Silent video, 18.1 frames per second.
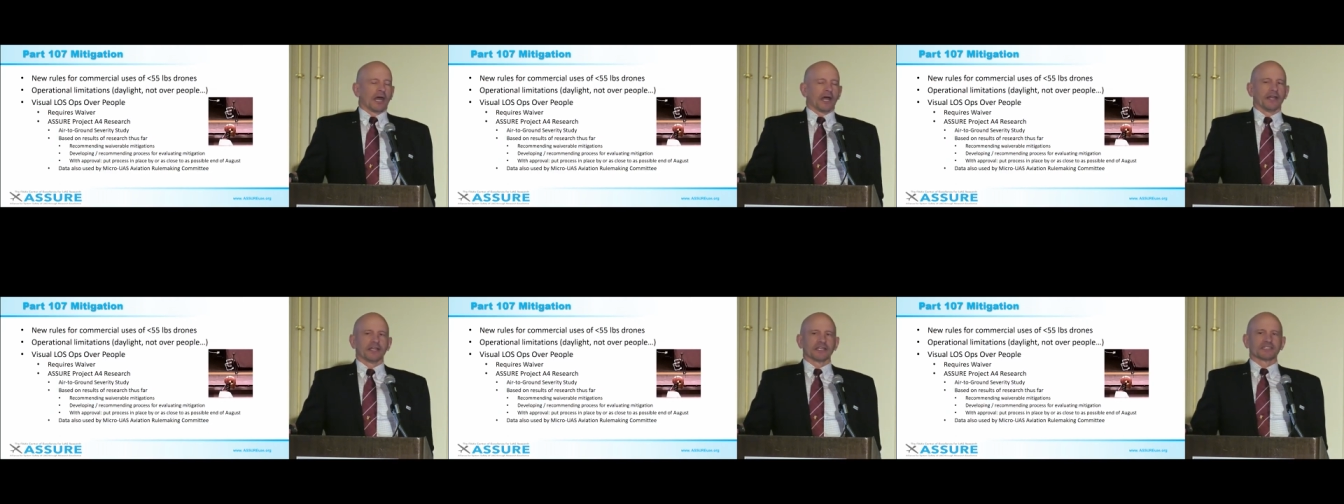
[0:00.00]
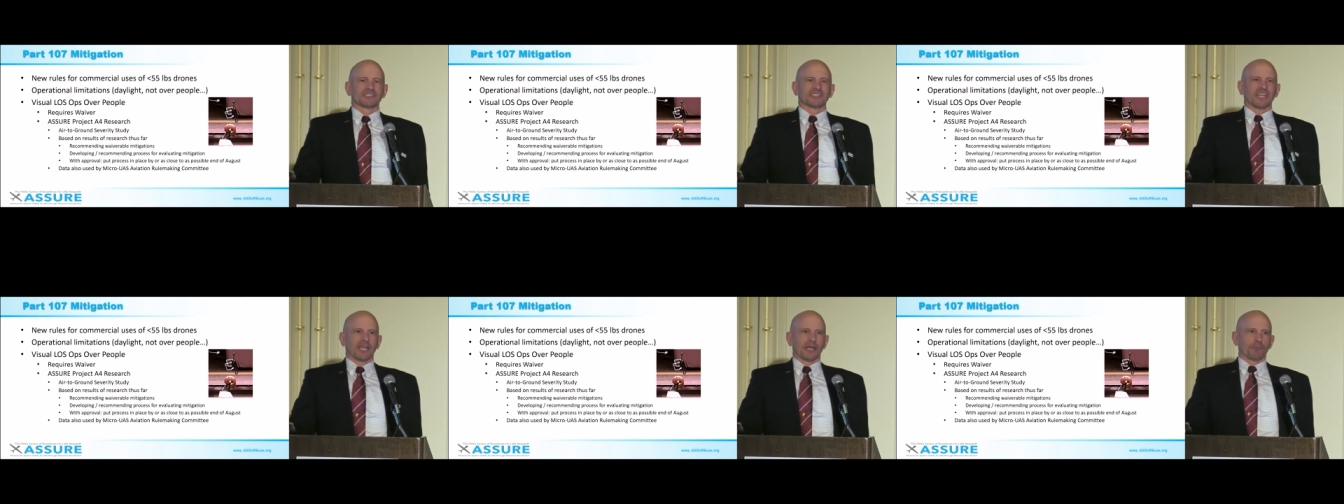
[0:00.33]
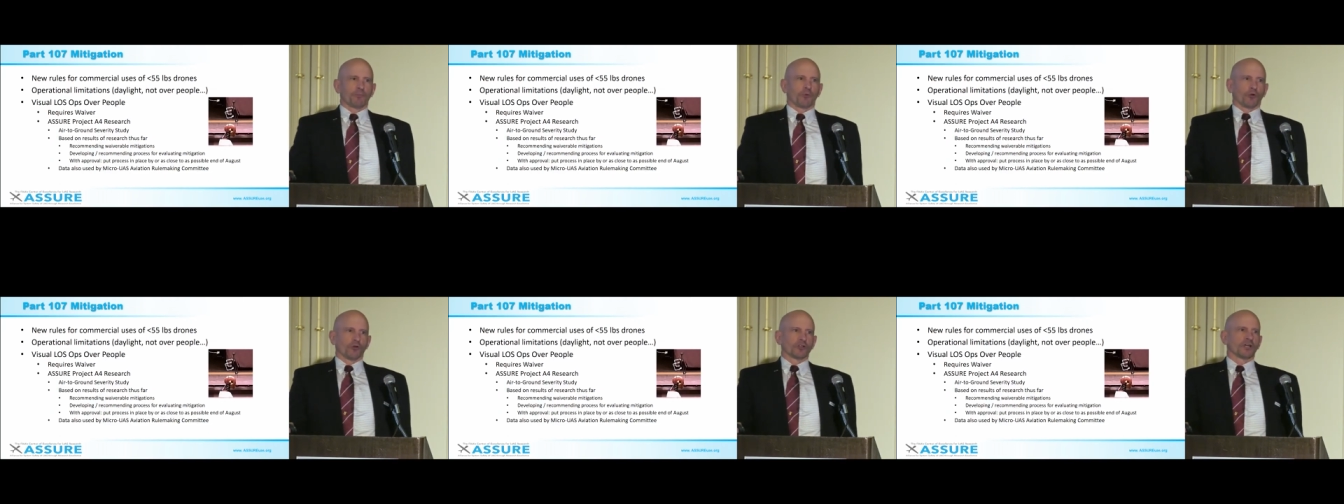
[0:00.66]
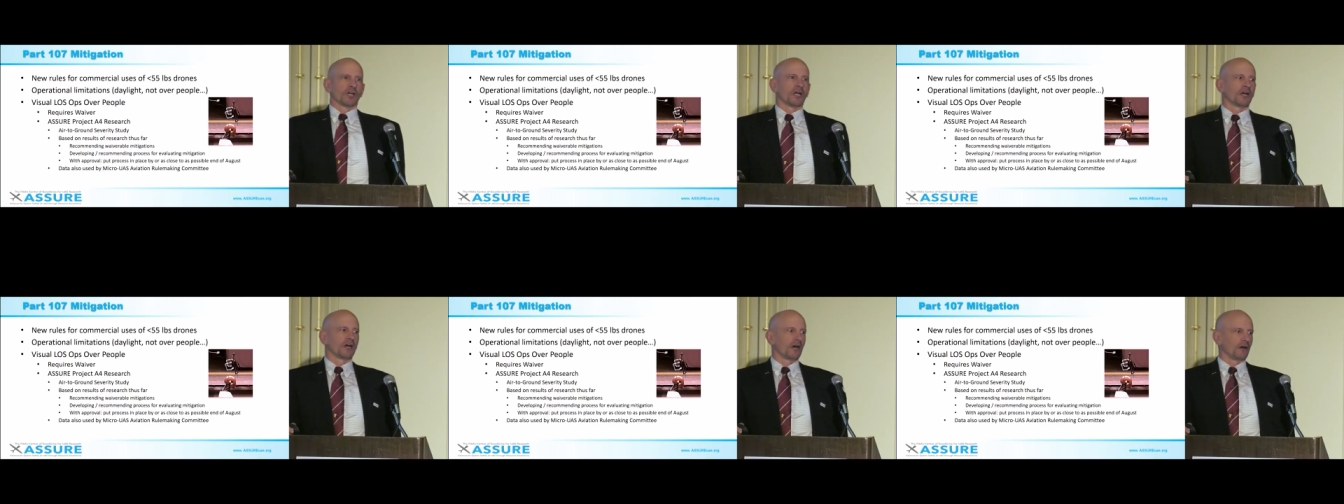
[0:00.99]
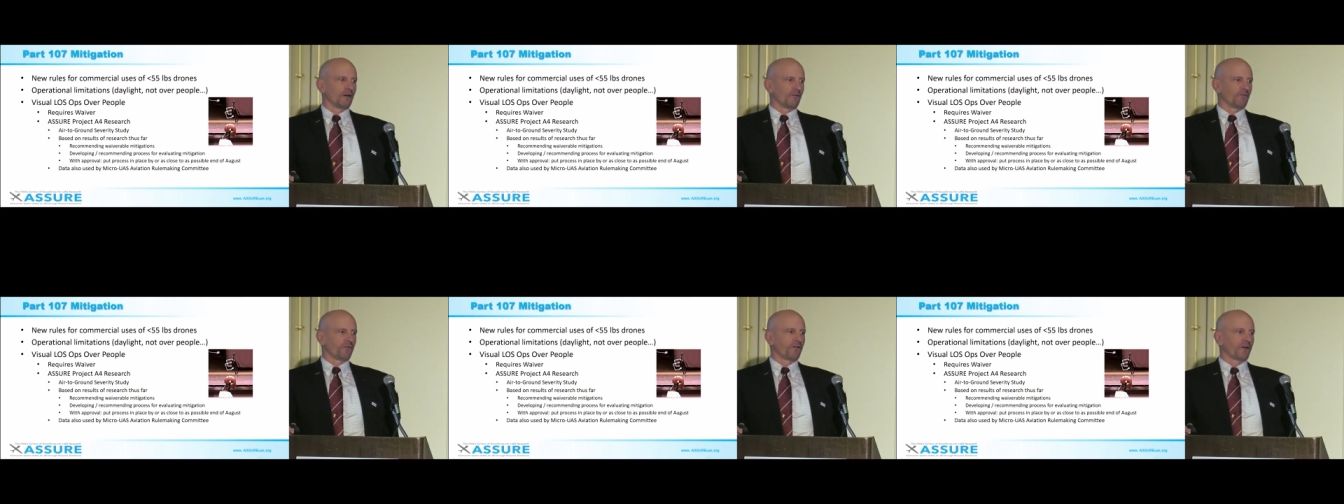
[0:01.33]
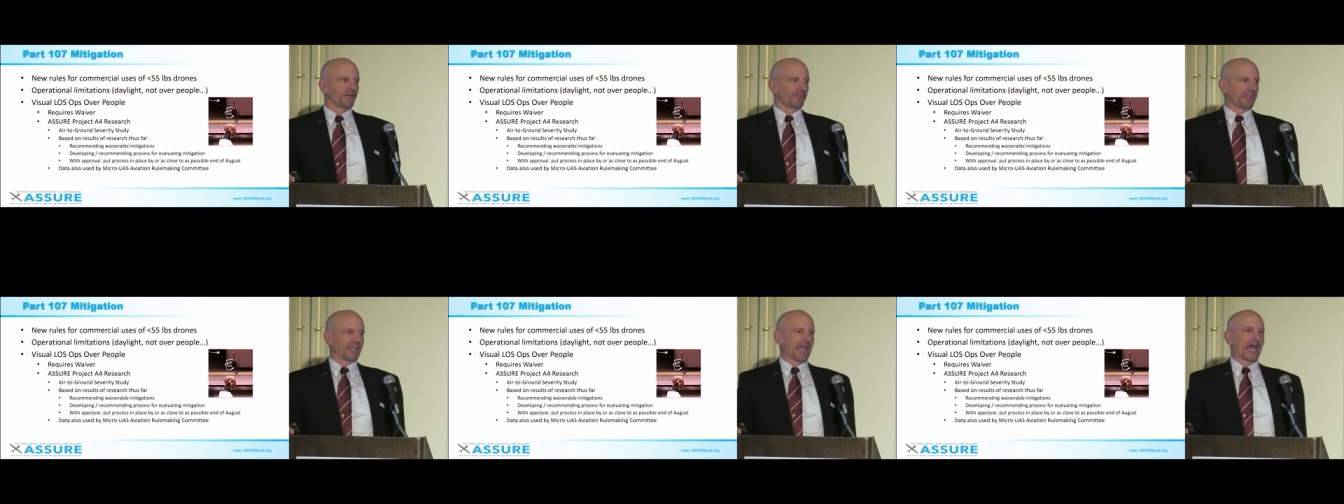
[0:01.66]
An example of
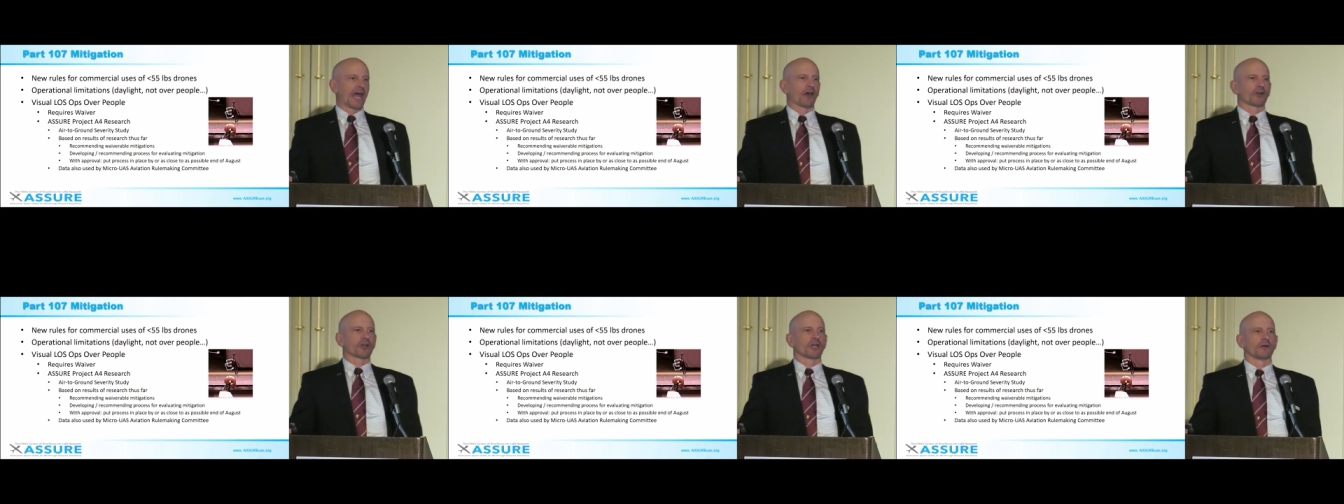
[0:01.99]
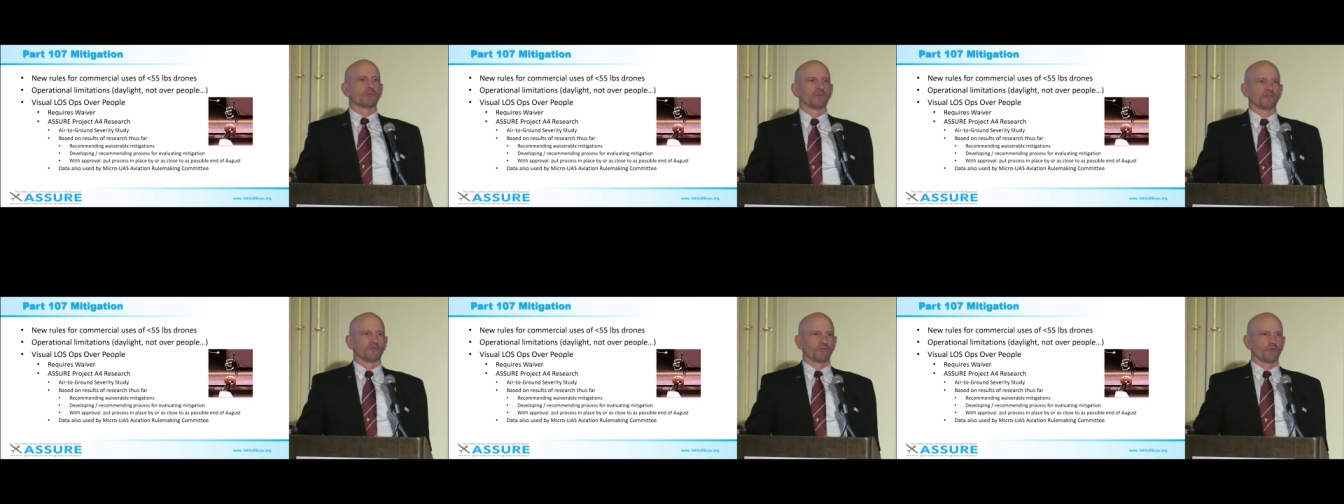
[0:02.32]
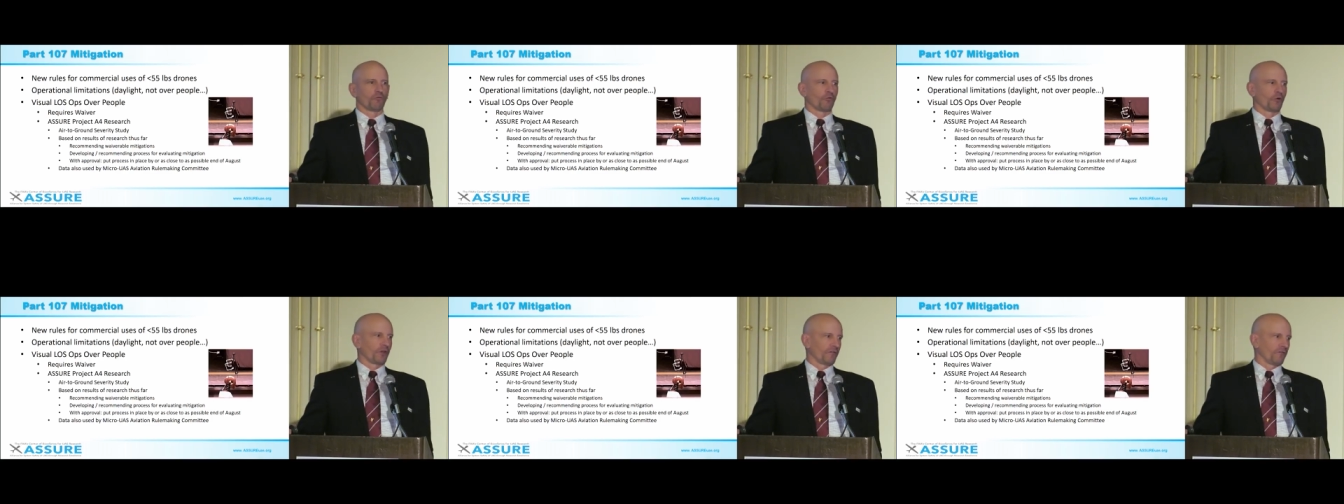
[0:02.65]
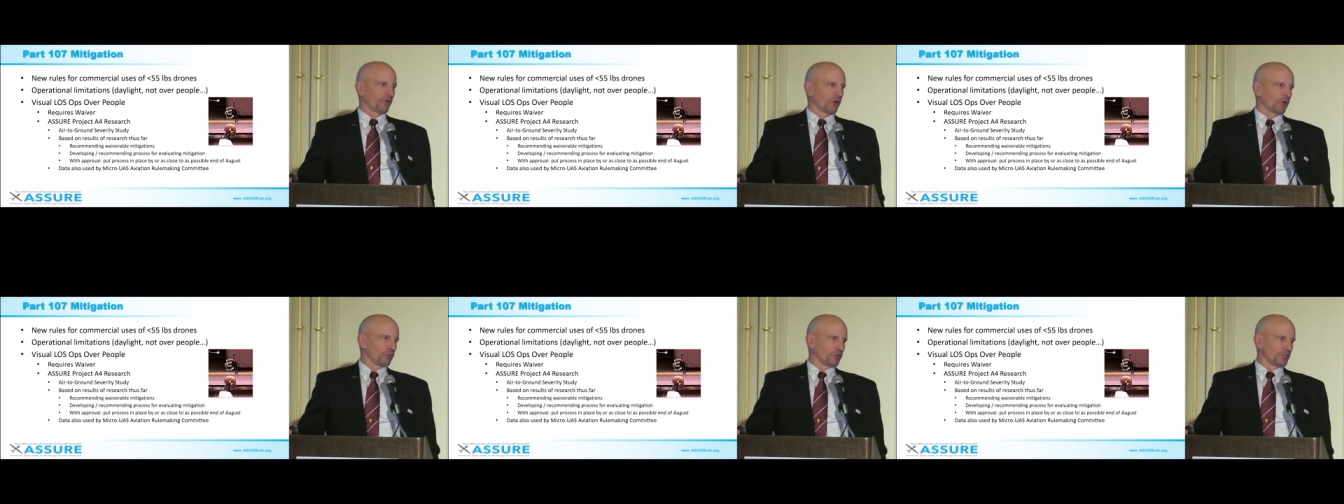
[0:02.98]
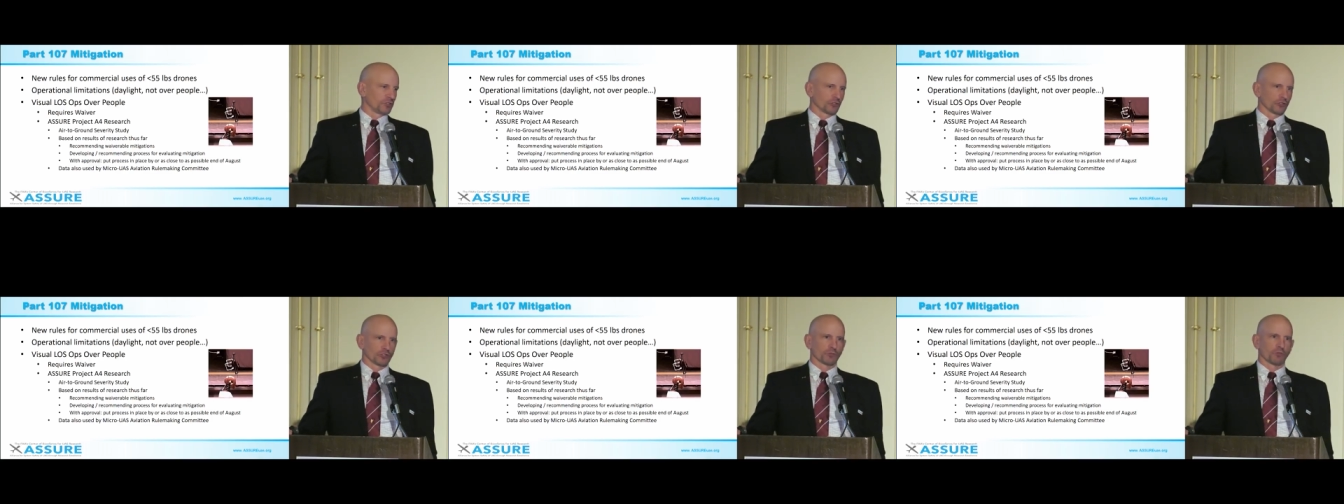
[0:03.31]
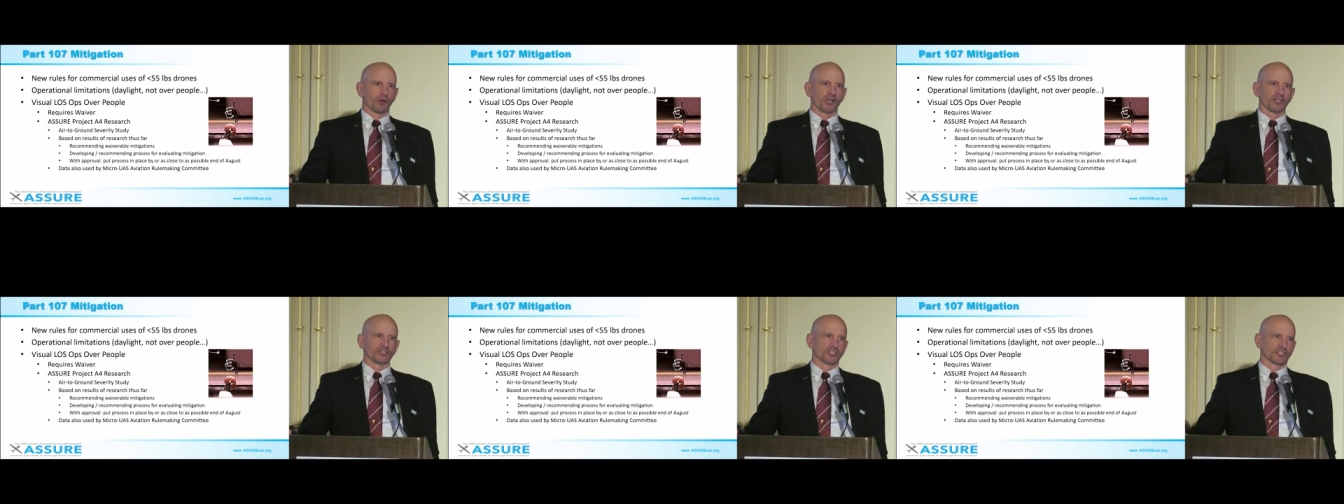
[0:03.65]
the outcome of one of our research
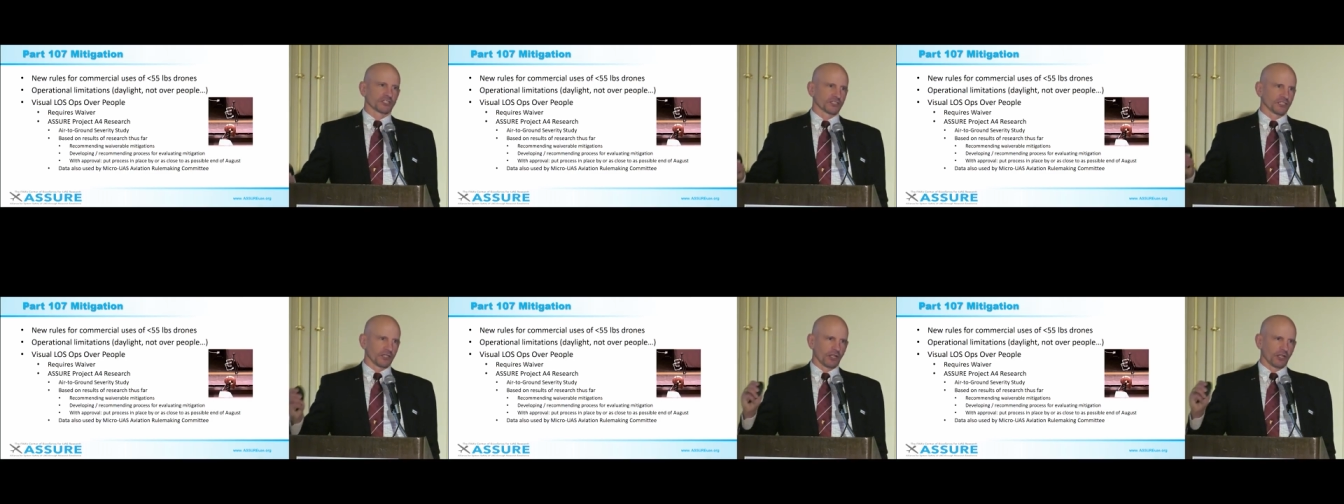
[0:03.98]
projects,